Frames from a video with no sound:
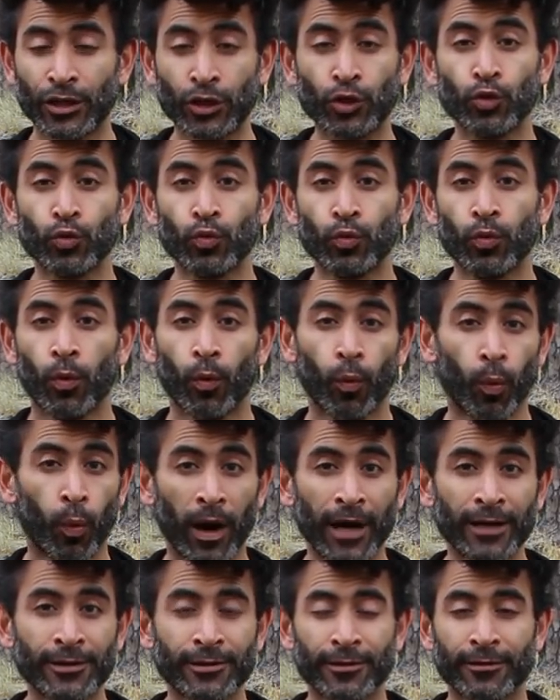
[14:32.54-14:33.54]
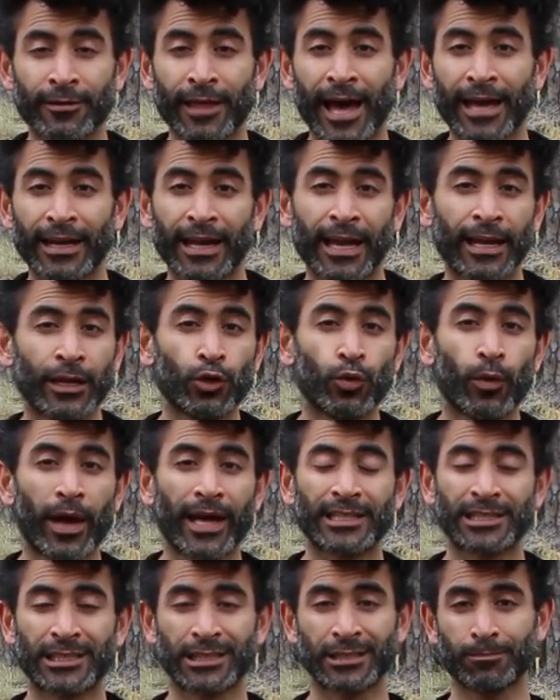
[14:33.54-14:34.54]
you want that and you
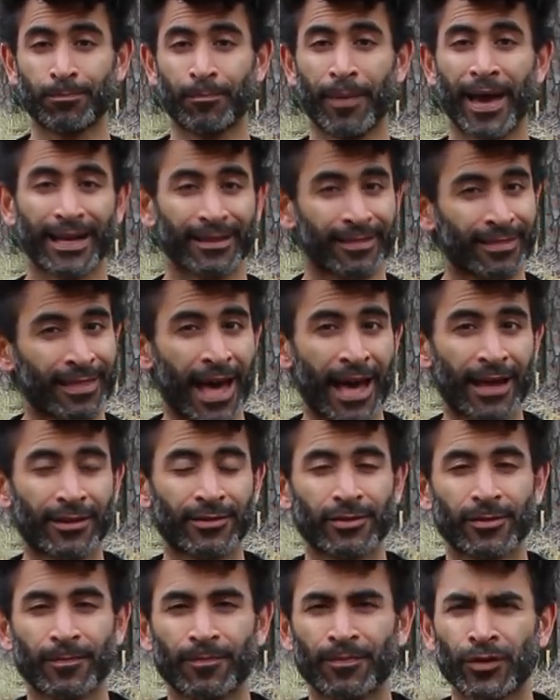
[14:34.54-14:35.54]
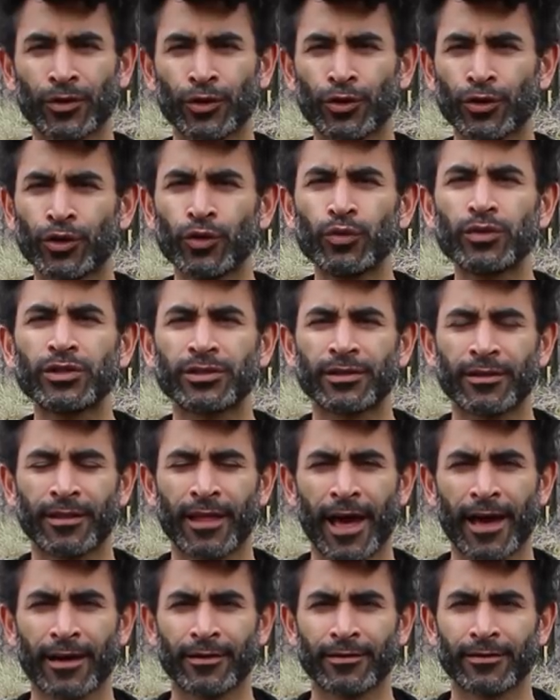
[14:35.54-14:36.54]
expect that. You're used to
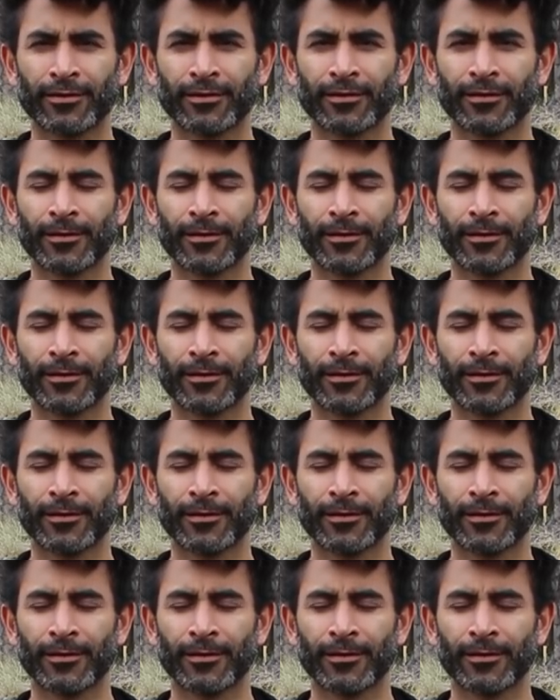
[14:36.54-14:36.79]
that.